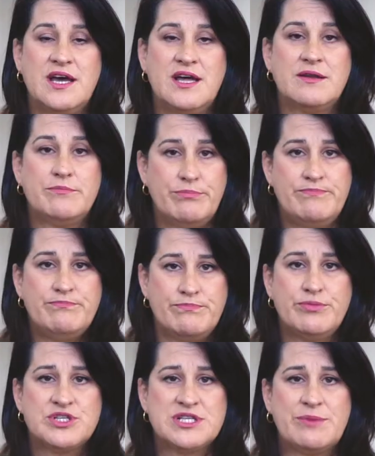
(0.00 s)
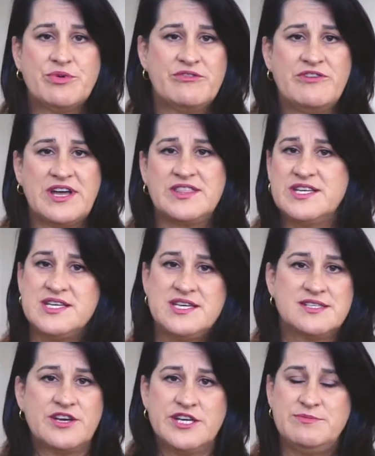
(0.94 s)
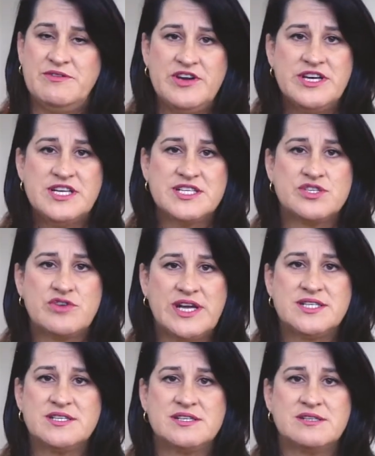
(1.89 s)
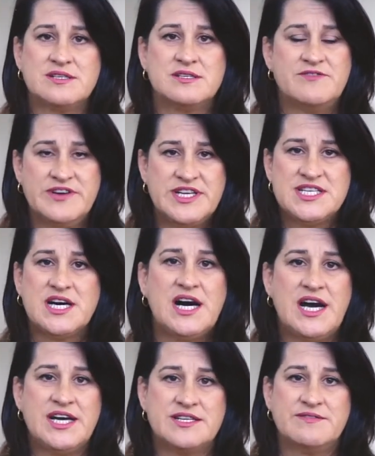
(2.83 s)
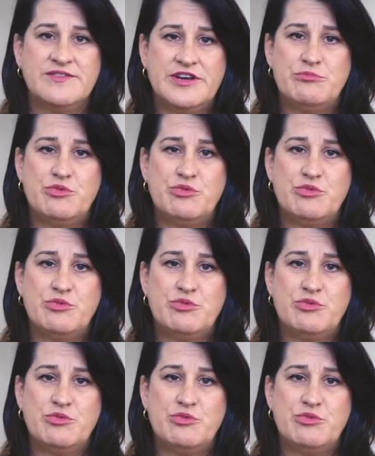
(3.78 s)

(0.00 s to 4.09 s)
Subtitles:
and put up with the fact that he's going to be very distracted and very tired and very